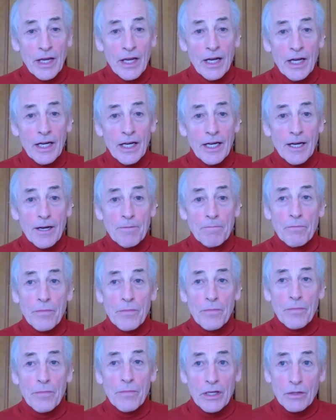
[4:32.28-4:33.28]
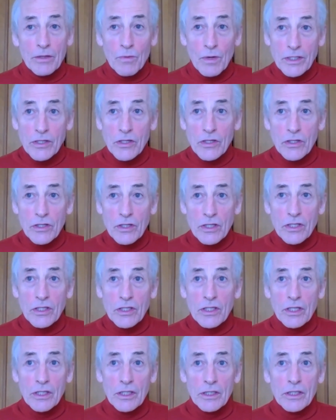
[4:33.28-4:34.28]
But it wasn't just
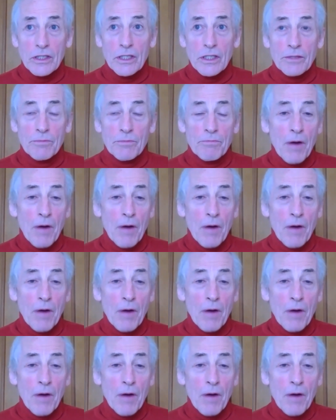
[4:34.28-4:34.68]
the